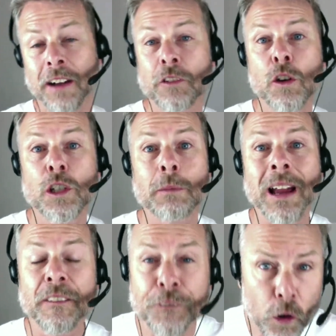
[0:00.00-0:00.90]
I've used to
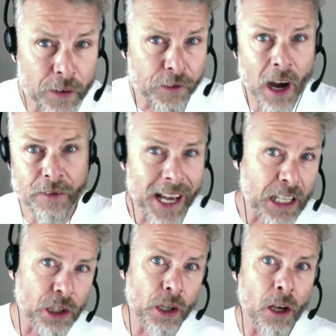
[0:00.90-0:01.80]
make
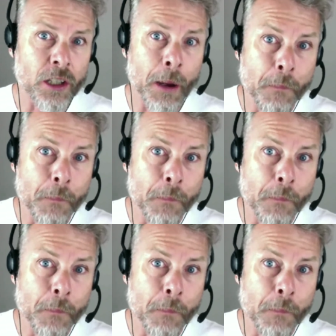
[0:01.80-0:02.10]
$45,000 a